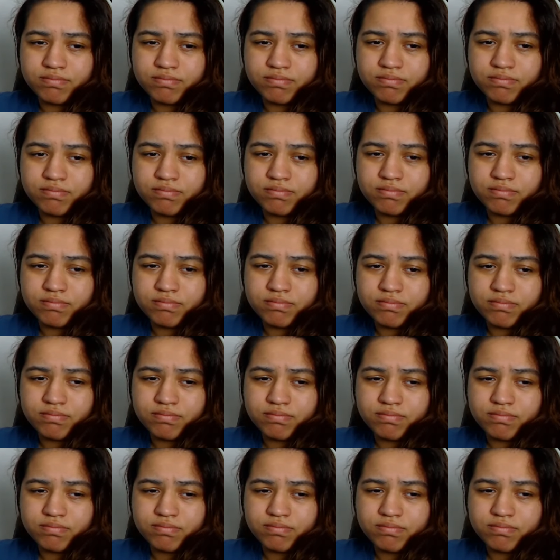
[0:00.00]

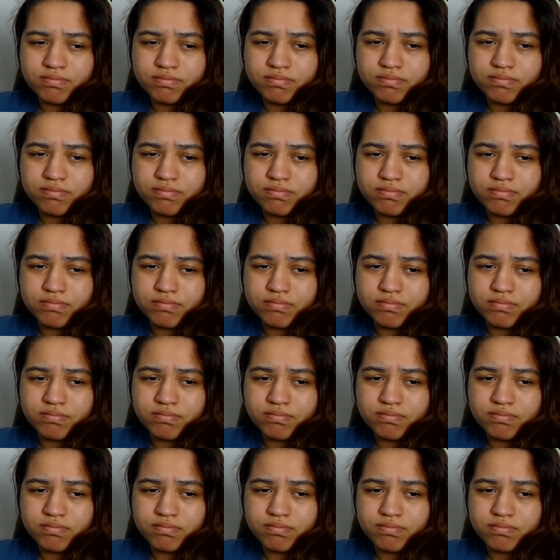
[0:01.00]

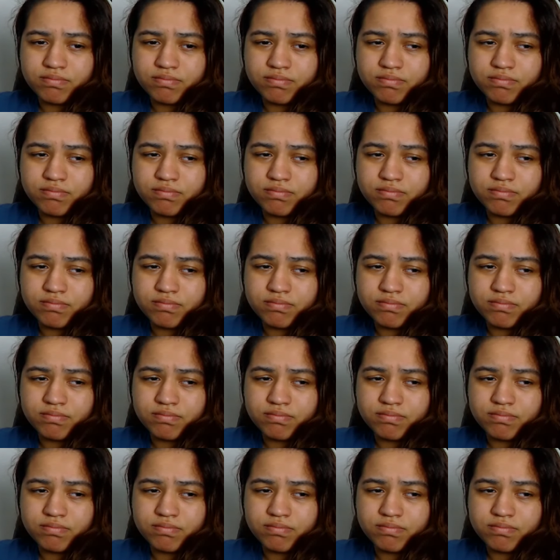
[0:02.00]
(not speaking)